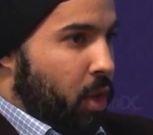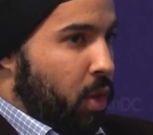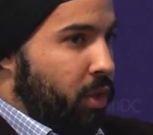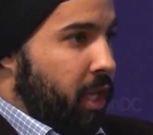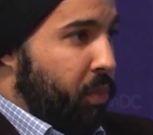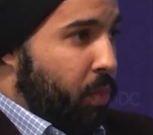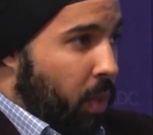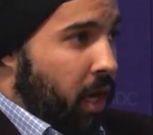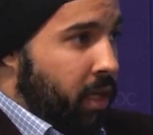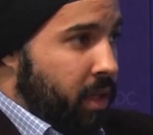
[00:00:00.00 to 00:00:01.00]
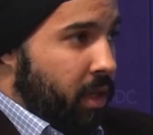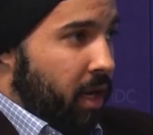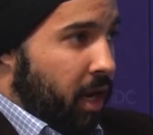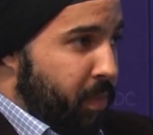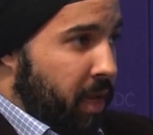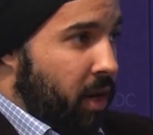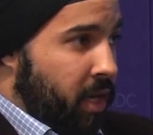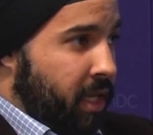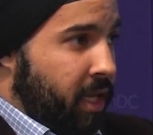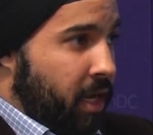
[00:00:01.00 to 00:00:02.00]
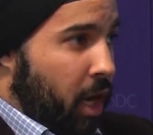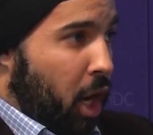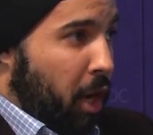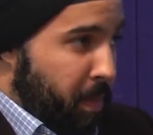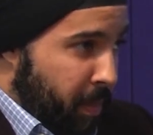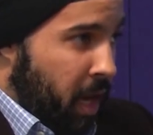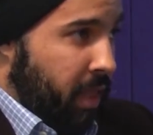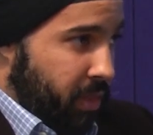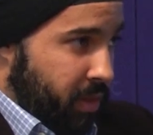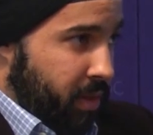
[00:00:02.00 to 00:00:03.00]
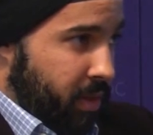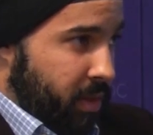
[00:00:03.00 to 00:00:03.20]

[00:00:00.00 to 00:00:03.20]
only one American a month